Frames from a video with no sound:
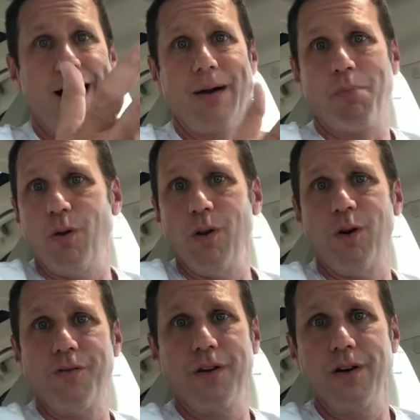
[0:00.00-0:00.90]
I pull
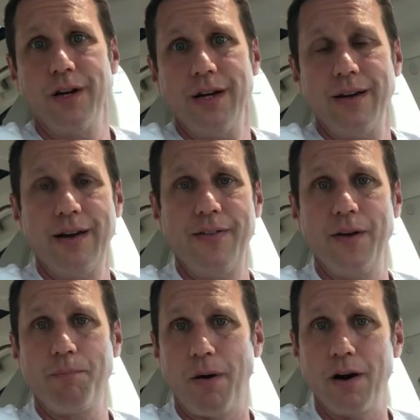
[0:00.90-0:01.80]
over in
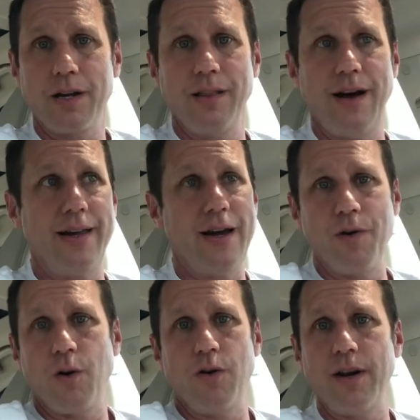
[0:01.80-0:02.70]
the parking lot and I
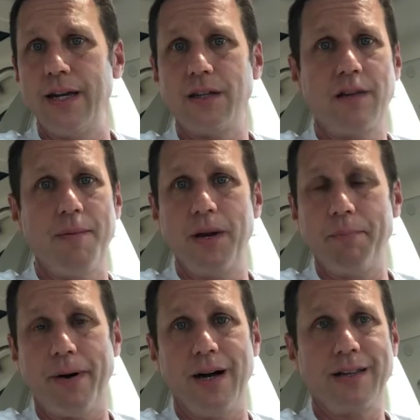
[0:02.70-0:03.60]
record an 8 to 10
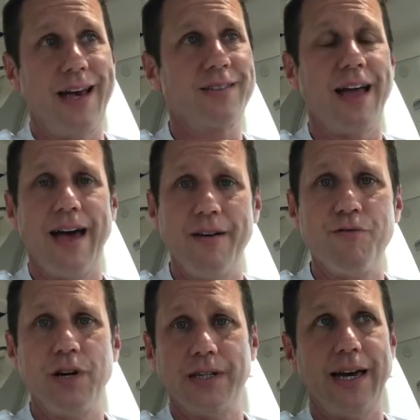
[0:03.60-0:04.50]
minute podcast
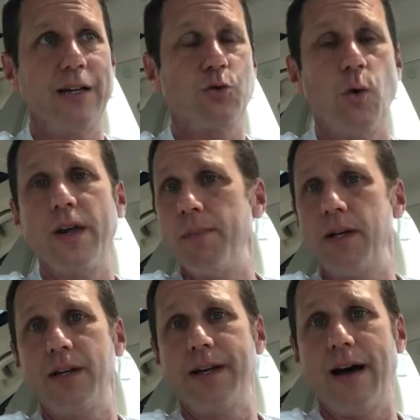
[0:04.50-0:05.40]
every day. 20
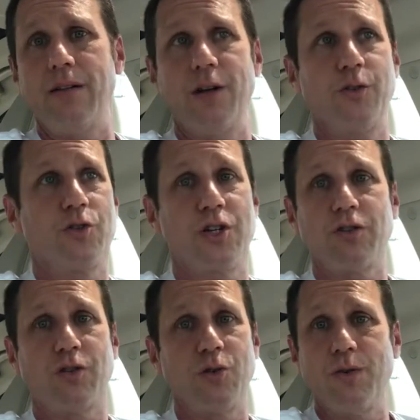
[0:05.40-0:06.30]
million downloads
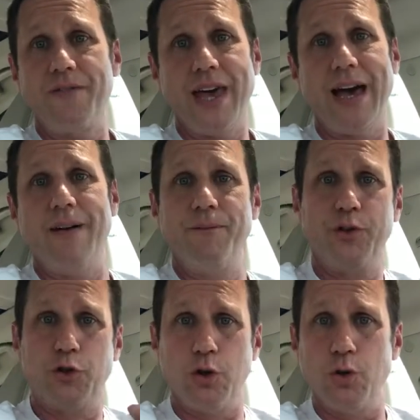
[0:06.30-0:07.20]
just doing that.
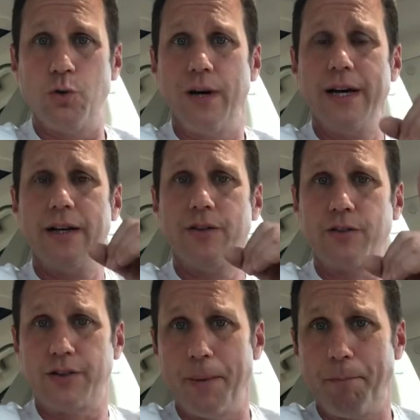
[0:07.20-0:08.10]
Do
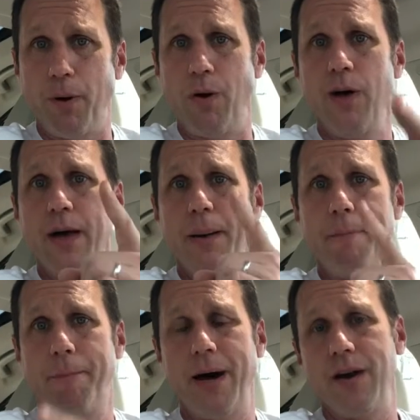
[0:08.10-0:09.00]
simple
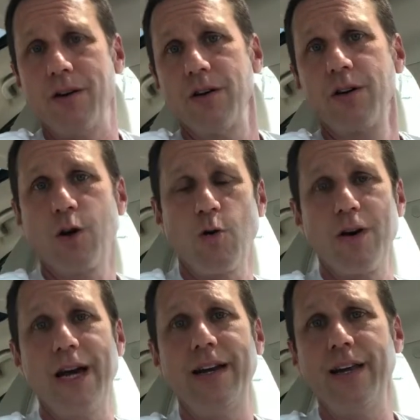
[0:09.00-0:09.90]
better.
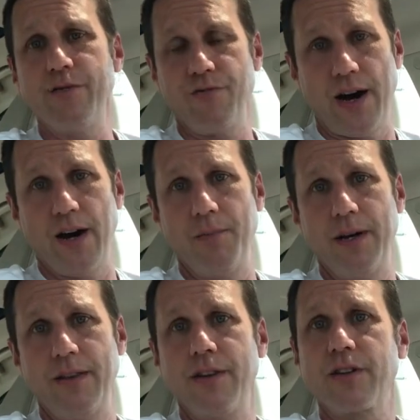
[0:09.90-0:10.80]
Create an
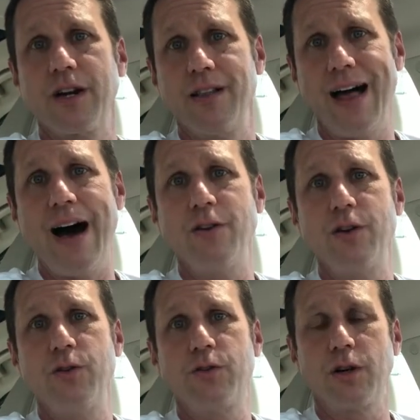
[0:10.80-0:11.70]
environment that's going to allow
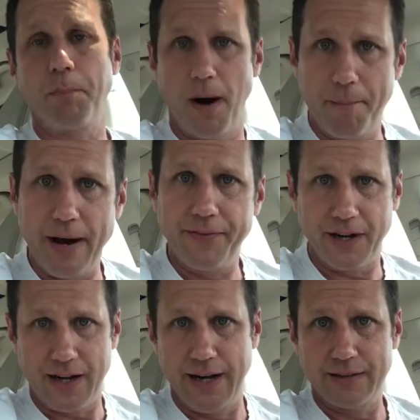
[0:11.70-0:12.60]
you to pump out the
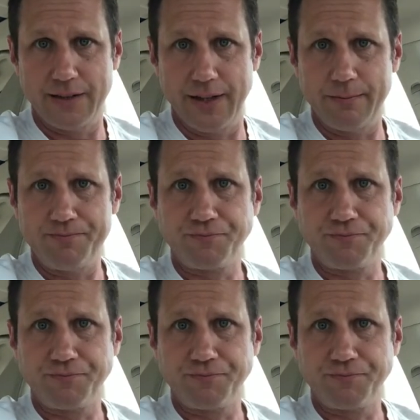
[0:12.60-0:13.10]
content,